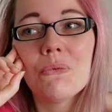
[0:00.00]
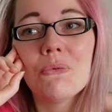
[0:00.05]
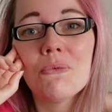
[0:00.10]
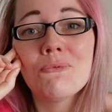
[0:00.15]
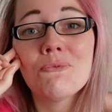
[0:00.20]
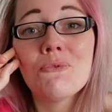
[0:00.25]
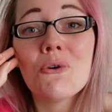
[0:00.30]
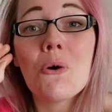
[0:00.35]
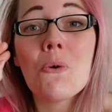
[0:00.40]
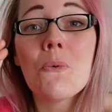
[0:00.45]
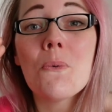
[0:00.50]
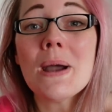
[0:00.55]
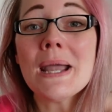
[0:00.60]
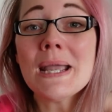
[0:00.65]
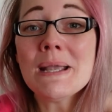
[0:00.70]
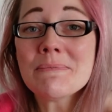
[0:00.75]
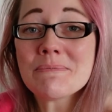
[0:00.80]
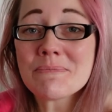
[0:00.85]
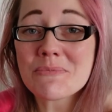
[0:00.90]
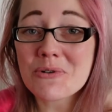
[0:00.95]
for
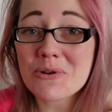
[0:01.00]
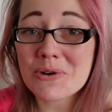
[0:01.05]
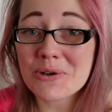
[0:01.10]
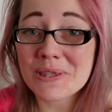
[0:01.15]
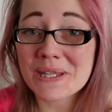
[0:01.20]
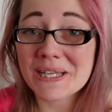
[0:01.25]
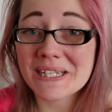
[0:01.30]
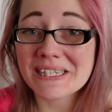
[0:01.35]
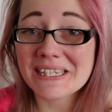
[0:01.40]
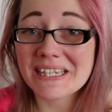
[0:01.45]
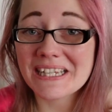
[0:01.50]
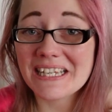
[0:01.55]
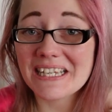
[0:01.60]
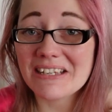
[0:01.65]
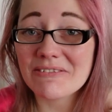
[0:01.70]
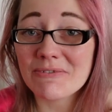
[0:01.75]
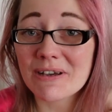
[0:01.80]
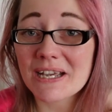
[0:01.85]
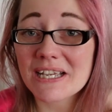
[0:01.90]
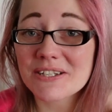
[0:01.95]
way more than
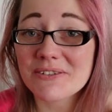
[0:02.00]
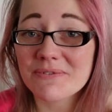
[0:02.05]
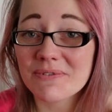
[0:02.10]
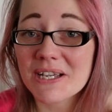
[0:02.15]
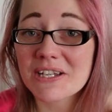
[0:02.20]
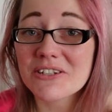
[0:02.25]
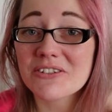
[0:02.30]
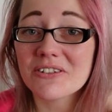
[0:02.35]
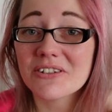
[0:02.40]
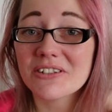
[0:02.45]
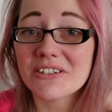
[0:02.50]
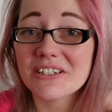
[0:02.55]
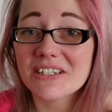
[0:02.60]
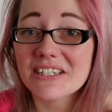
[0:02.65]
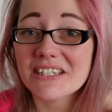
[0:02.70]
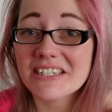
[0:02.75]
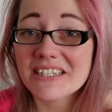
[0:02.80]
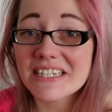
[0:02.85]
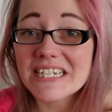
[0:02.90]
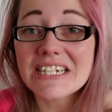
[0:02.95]
the fast fashion
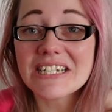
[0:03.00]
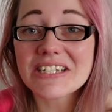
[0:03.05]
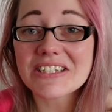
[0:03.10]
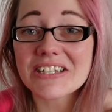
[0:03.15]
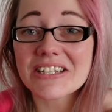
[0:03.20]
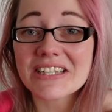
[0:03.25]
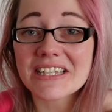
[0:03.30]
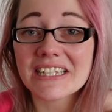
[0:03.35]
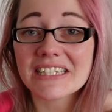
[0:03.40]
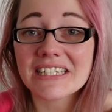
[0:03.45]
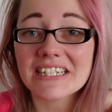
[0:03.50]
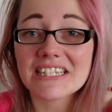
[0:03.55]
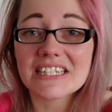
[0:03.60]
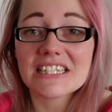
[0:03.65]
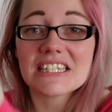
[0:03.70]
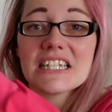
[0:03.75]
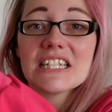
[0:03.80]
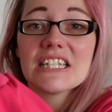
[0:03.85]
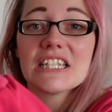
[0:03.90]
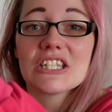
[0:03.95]
season that
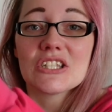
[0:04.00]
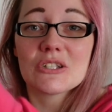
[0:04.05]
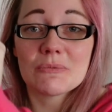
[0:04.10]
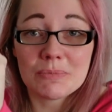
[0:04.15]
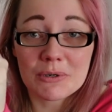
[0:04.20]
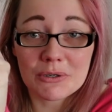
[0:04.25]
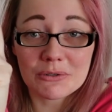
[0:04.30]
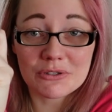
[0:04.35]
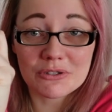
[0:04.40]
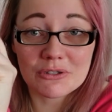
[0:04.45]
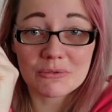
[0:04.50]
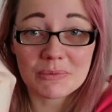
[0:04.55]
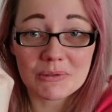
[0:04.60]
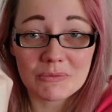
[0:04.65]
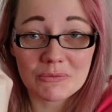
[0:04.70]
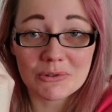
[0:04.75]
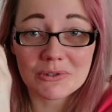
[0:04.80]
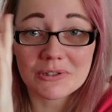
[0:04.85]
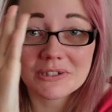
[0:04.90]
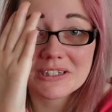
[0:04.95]
it's supposed to be
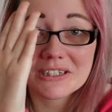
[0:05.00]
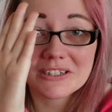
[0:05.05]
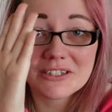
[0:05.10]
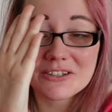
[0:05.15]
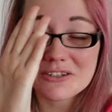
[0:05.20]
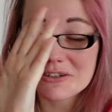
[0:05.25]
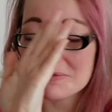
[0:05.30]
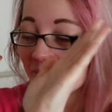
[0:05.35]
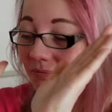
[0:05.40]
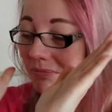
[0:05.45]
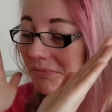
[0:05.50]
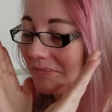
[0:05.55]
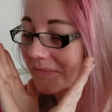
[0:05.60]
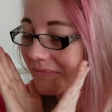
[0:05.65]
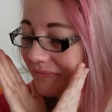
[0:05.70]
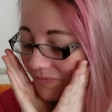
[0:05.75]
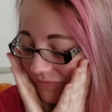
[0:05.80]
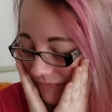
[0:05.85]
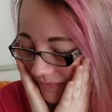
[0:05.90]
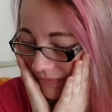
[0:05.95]
worn. So,
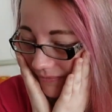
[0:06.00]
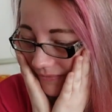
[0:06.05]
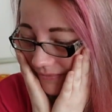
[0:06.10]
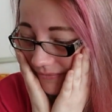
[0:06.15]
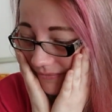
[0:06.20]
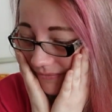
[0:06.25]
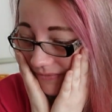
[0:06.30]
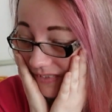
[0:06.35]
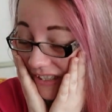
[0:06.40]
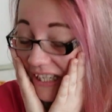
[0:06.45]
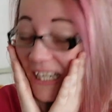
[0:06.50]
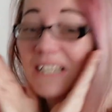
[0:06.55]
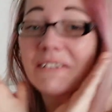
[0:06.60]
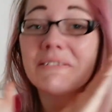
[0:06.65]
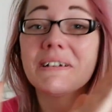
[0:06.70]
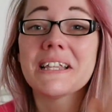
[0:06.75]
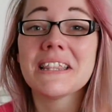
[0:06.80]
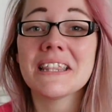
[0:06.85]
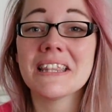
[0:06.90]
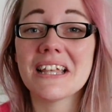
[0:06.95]

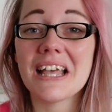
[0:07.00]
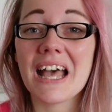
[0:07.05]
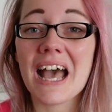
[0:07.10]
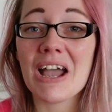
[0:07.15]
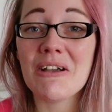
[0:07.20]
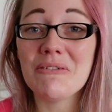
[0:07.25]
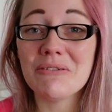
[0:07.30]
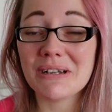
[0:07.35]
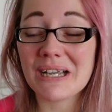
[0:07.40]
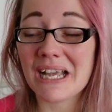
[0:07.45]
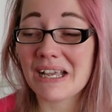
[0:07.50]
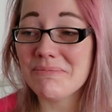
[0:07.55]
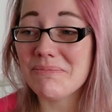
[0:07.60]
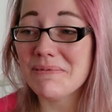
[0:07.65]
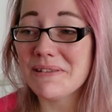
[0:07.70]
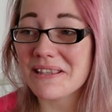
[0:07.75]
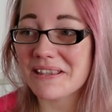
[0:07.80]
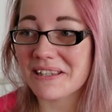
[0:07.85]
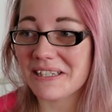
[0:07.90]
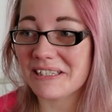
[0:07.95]
anyway, I've
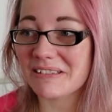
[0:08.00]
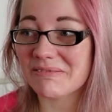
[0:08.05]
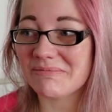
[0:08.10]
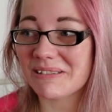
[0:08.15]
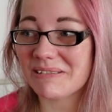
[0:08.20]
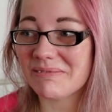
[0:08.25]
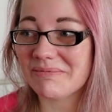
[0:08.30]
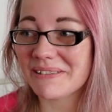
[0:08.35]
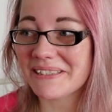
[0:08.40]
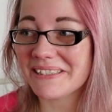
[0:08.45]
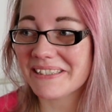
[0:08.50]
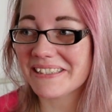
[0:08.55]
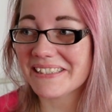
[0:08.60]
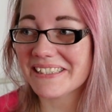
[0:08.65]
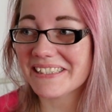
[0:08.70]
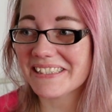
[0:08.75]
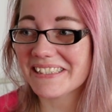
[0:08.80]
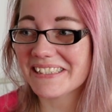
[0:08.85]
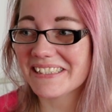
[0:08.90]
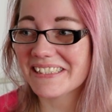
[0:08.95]
been thinking about it, because